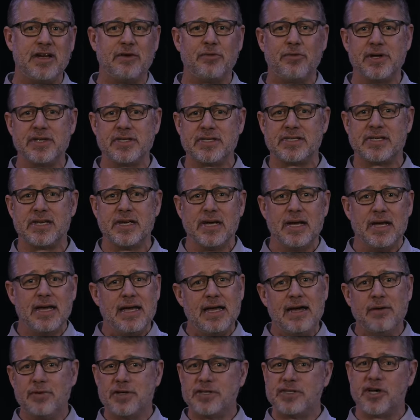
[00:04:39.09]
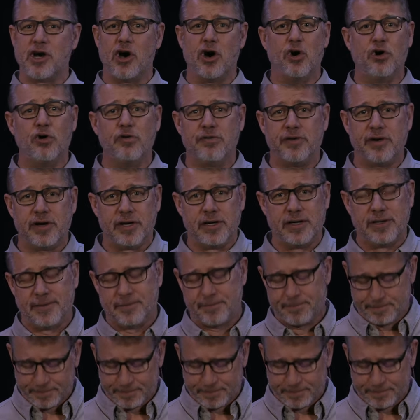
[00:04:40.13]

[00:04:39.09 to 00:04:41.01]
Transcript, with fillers: It was, it was over.